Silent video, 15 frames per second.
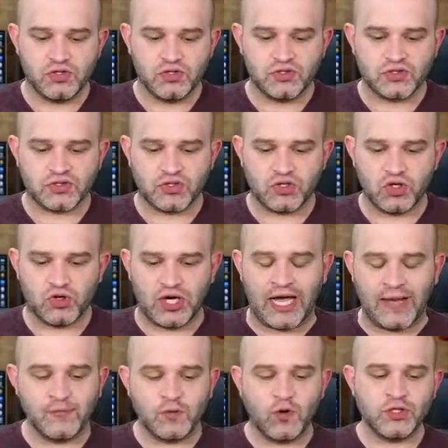So
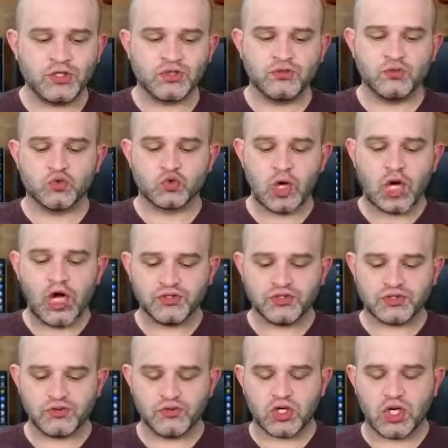I'm going to draw
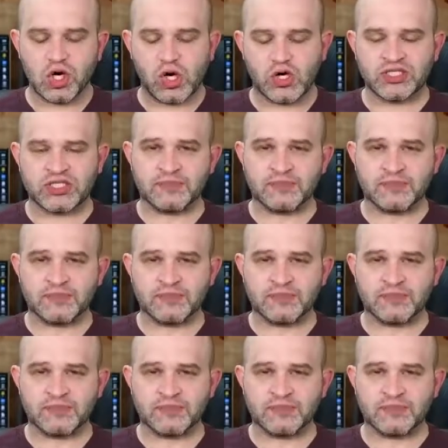2 cards,